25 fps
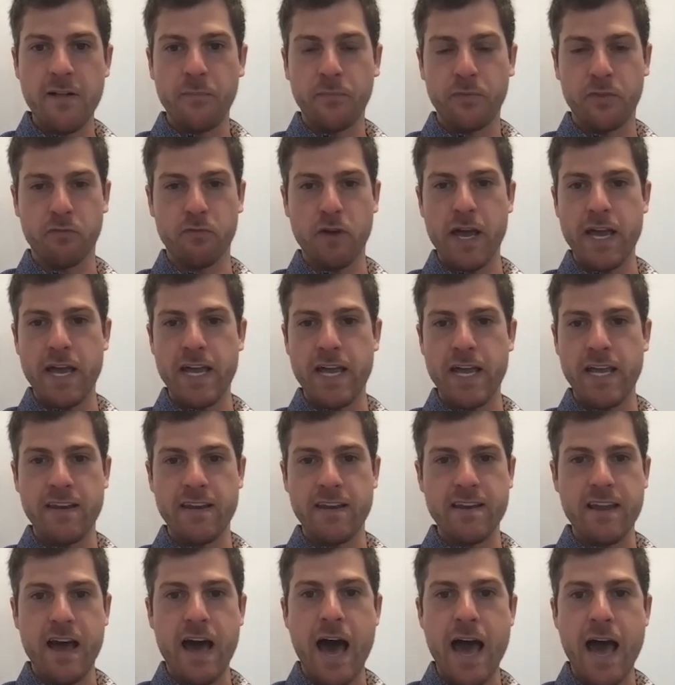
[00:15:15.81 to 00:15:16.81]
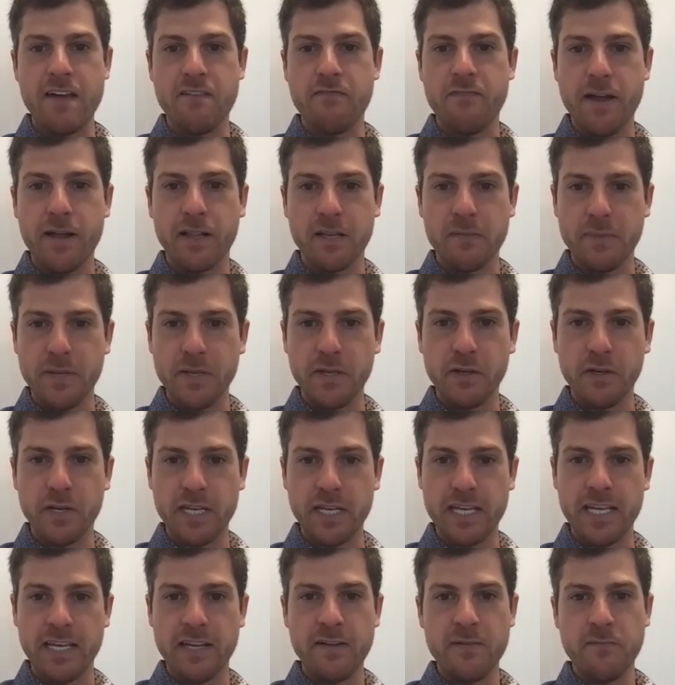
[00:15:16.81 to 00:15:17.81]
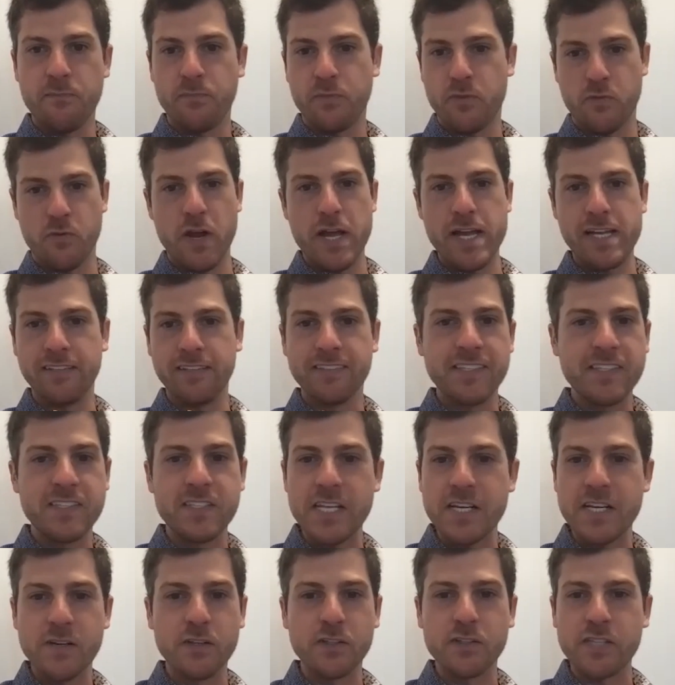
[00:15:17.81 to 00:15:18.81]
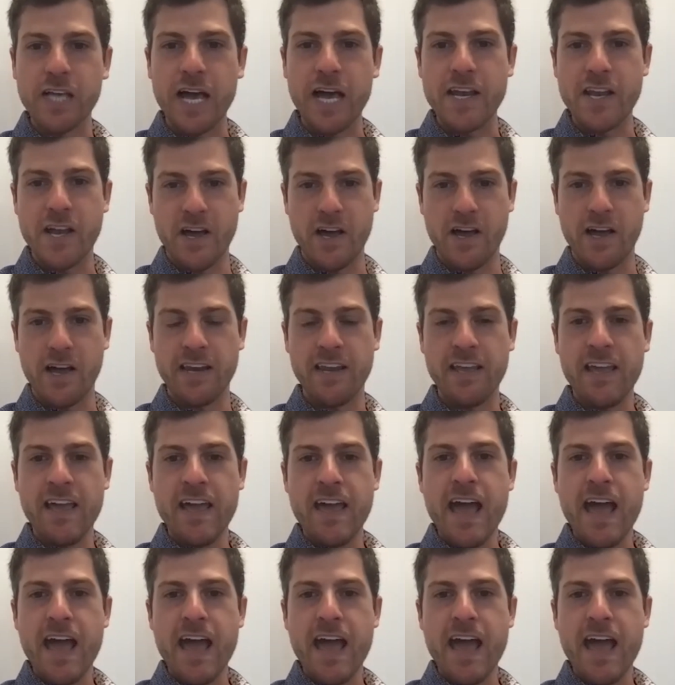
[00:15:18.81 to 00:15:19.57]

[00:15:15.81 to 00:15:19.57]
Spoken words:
the right high availability, the right single sign-on,